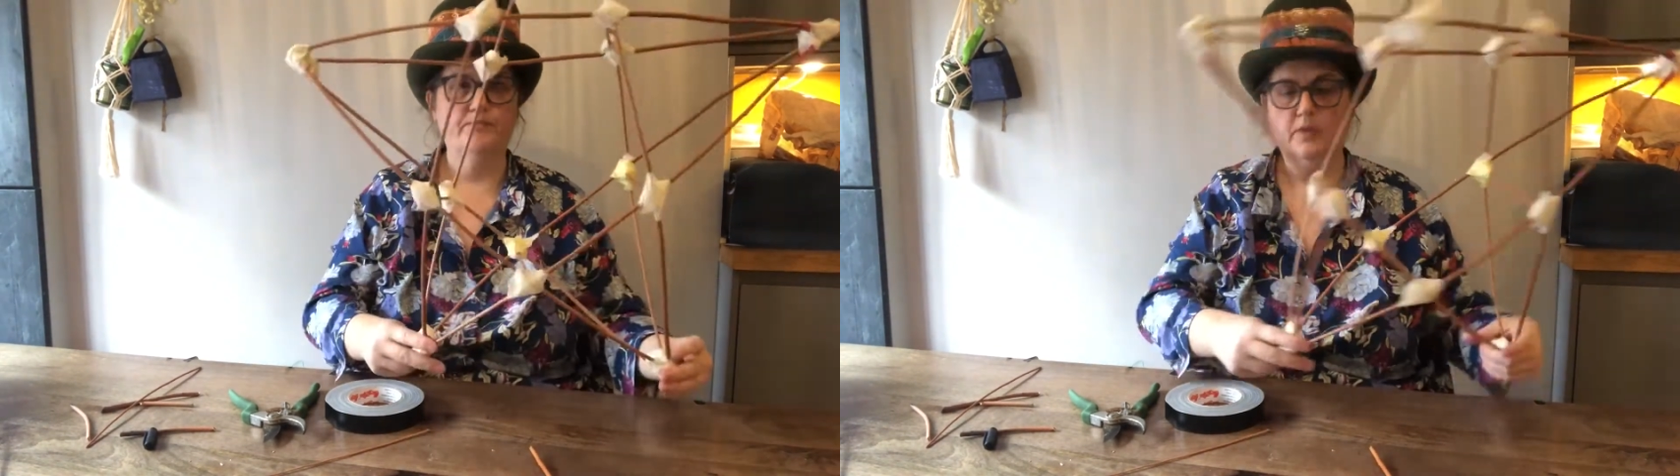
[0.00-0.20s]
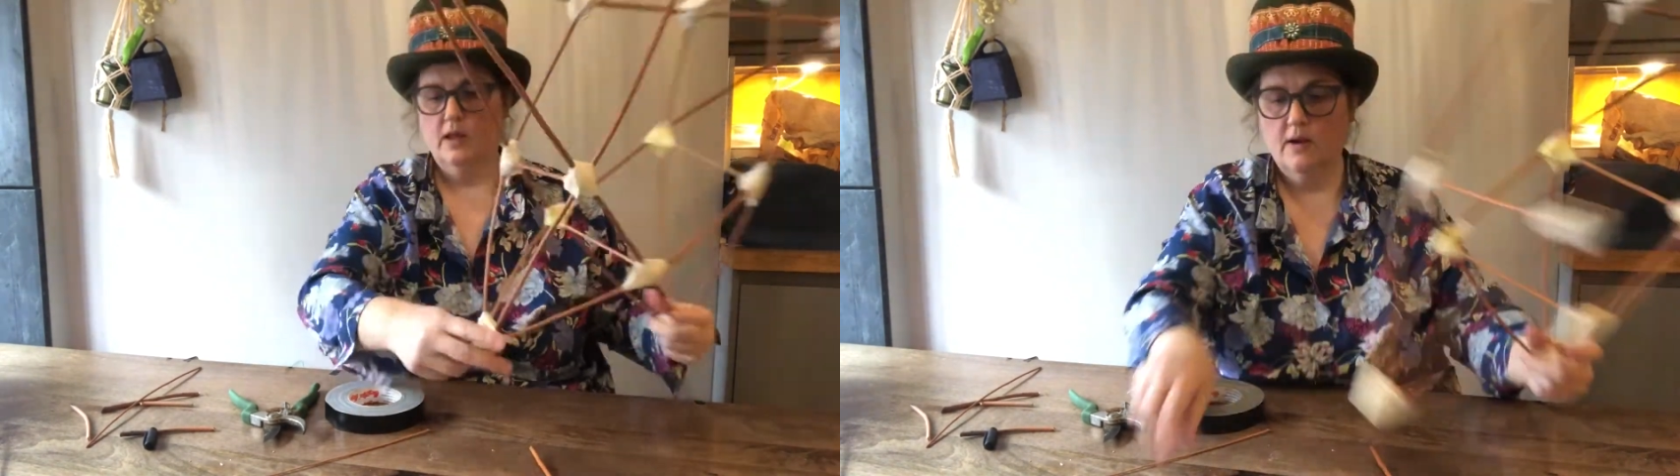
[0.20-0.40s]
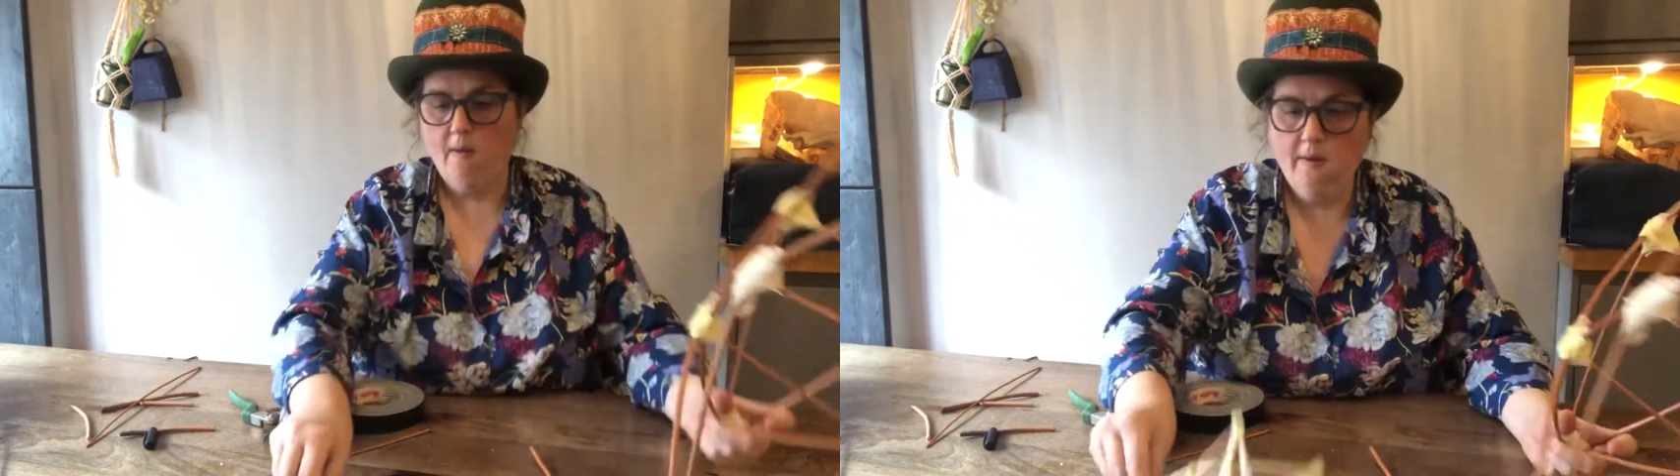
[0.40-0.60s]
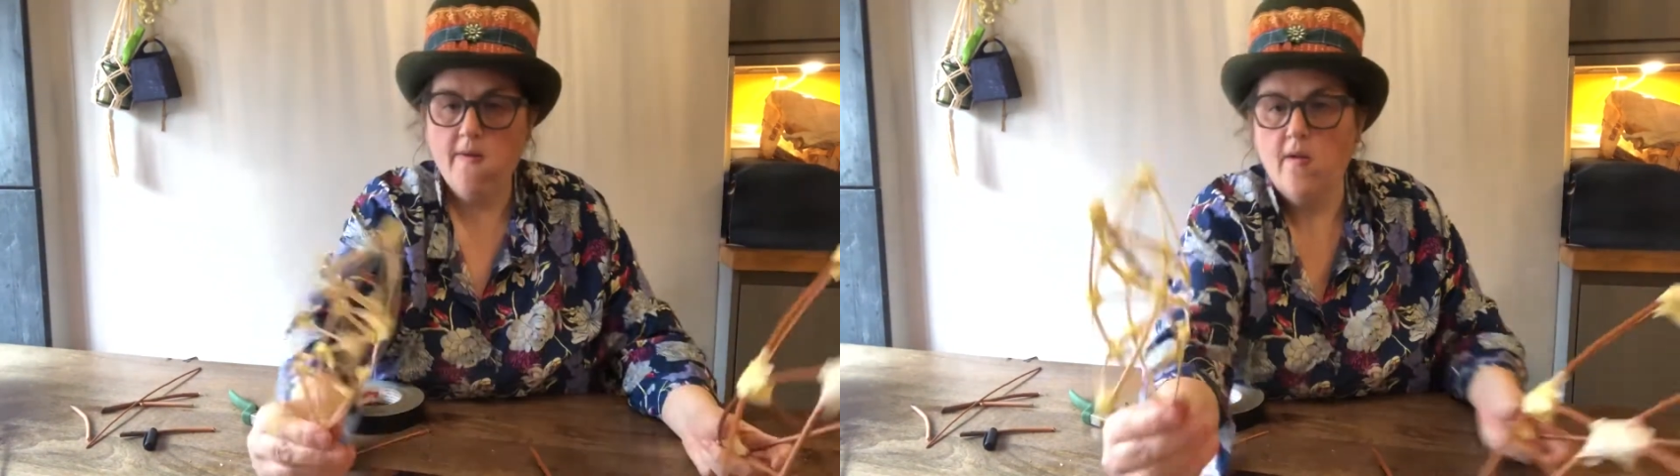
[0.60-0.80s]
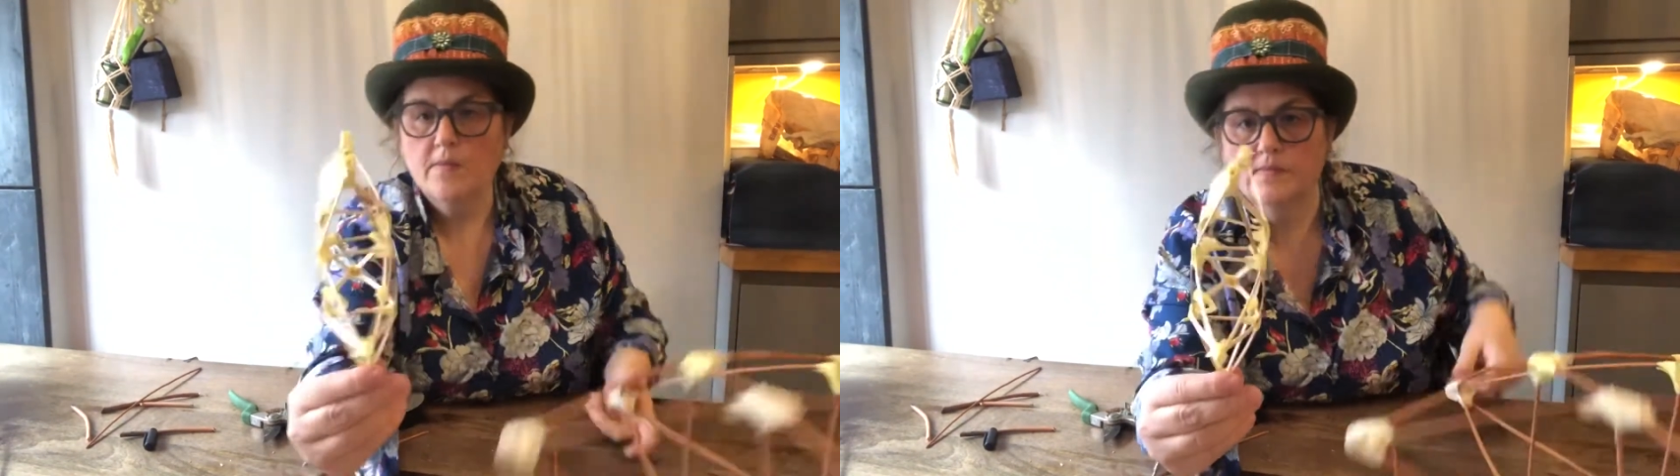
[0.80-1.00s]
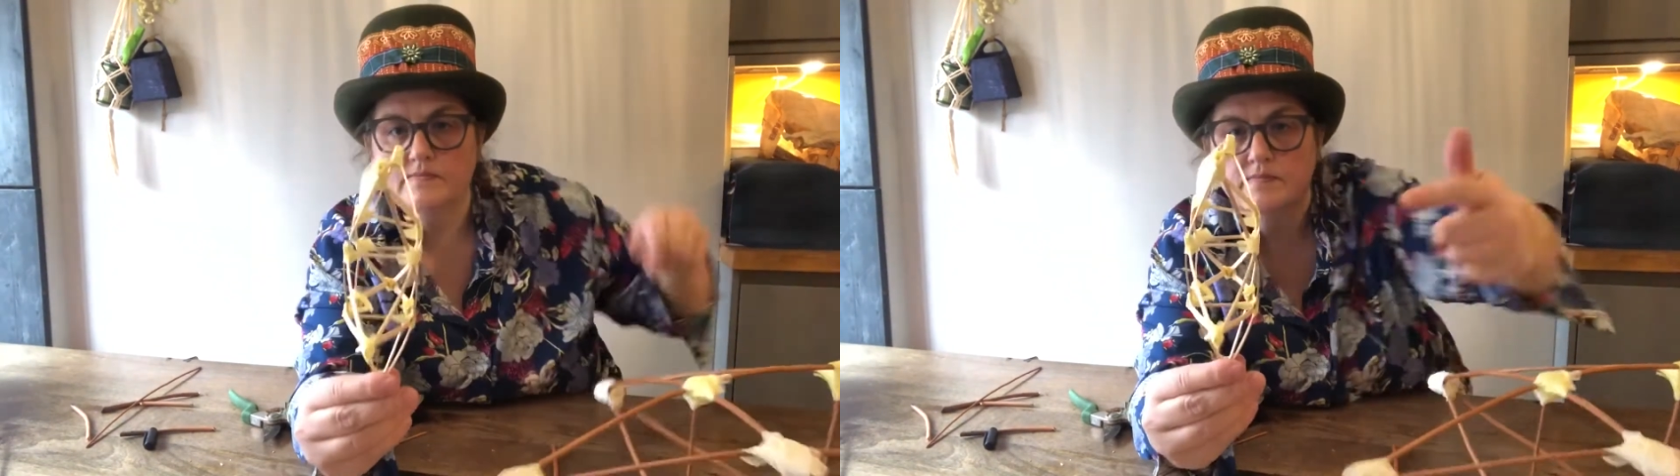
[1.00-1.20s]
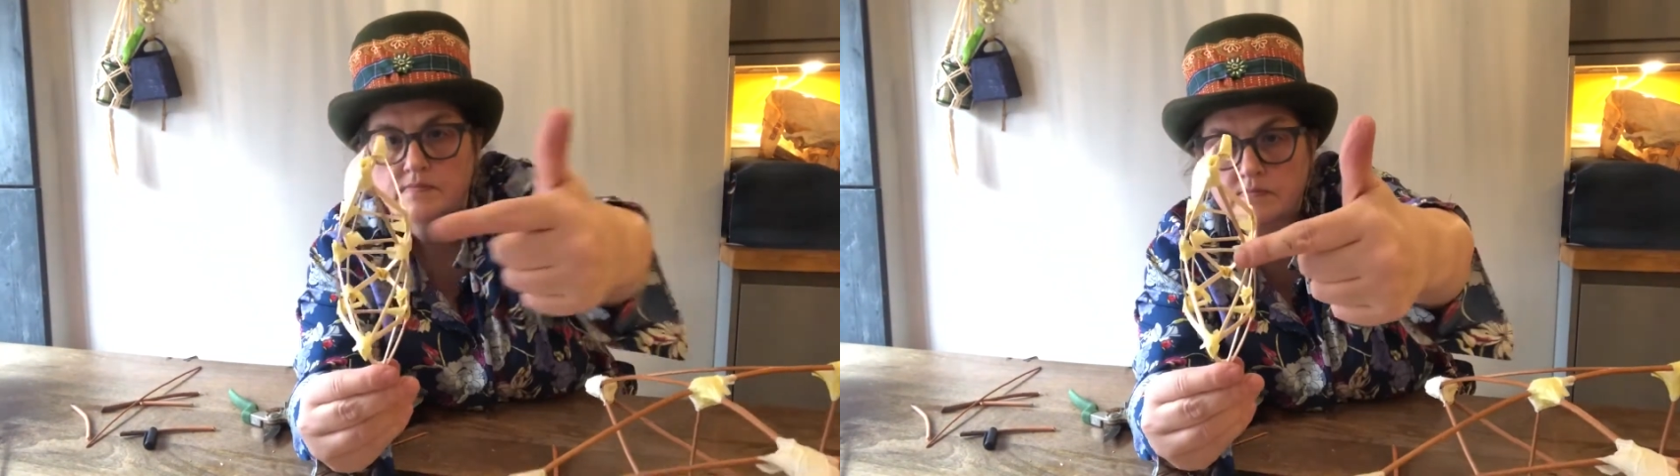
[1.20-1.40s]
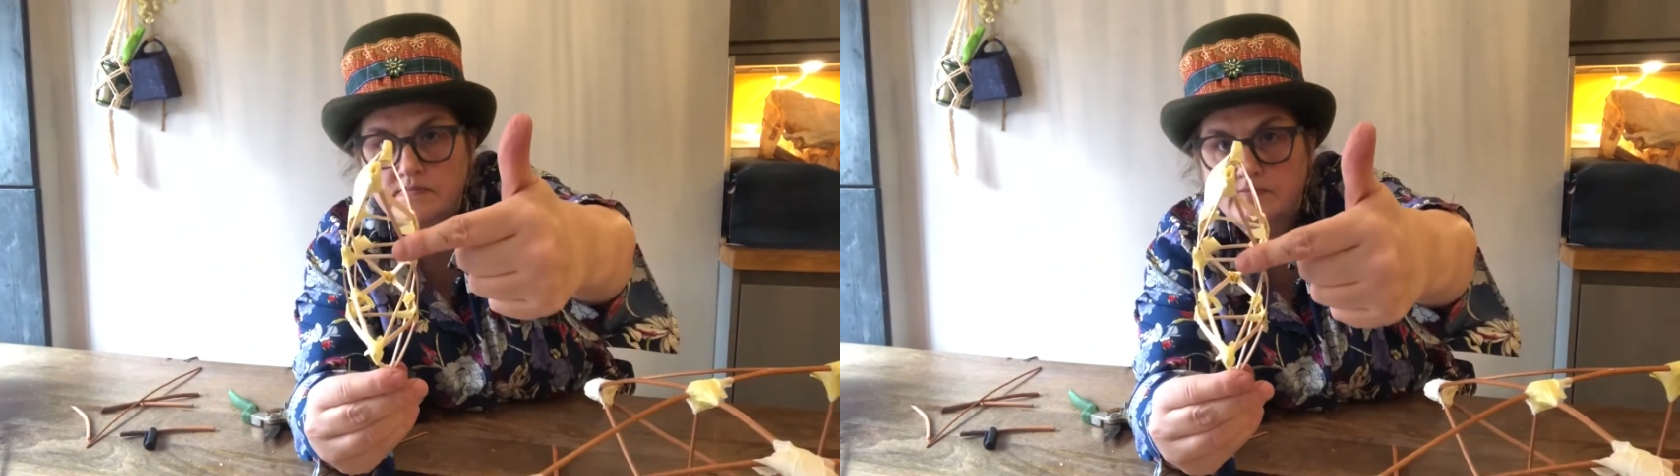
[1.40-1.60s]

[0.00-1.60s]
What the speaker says: and then you weave them together.